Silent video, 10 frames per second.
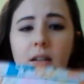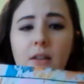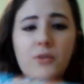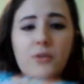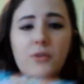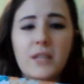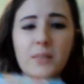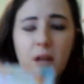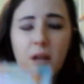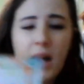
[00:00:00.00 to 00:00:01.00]
So this one,
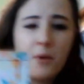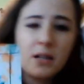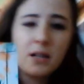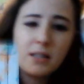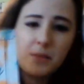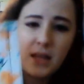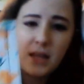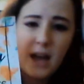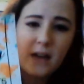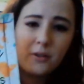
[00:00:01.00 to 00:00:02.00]
I wanted something that
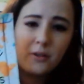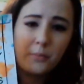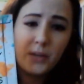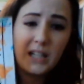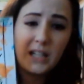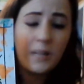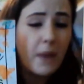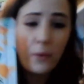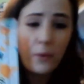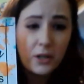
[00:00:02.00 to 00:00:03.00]
I could put in my
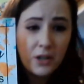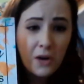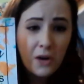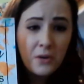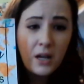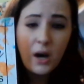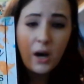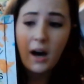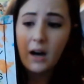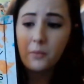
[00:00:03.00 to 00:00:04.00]
window.
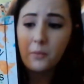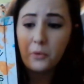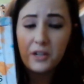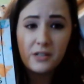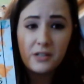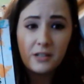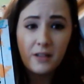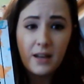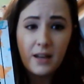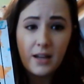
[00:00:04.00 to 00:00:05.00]
We are still
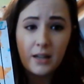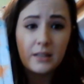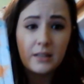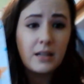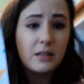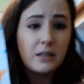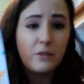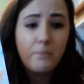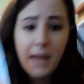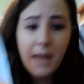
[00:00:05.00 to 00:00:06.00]
getting tons of
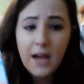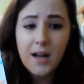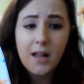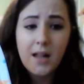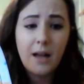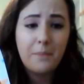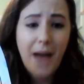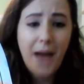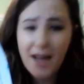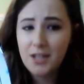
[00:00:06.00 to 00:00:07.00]
mail and
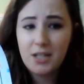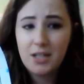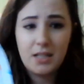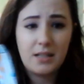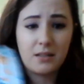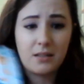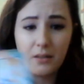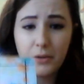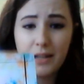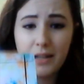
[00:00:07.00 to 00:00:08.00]
packages and
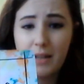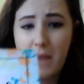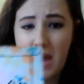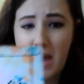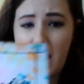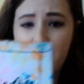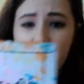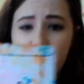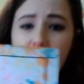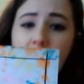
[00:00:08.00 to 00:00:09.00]
deliveries at my house.
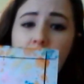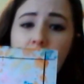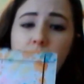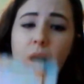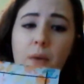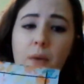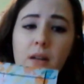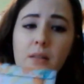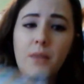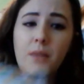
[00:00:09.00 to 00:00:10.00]
So I wanted
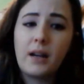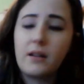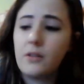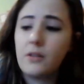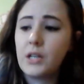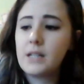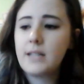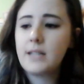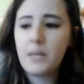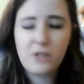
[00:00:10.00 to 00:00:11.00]
something I could
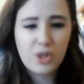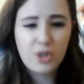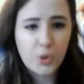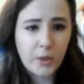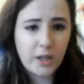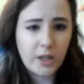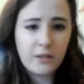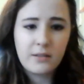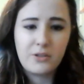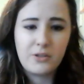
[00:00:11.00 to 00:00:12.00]
tape to the door,
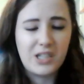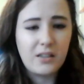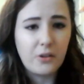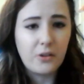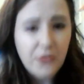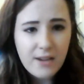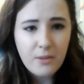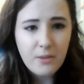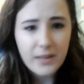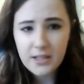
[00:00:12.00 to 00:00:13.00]
just a little thank you
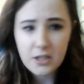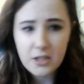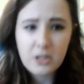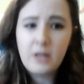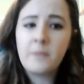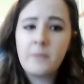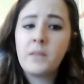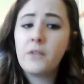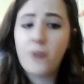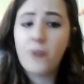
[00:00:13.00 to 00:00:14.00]
message
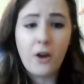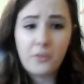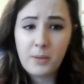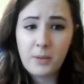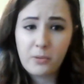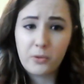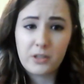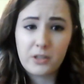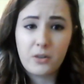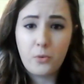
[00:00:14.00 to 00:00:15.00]
for all the people who are
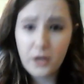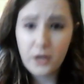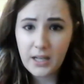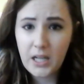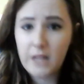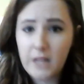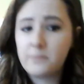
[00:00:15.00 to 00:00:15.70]
still working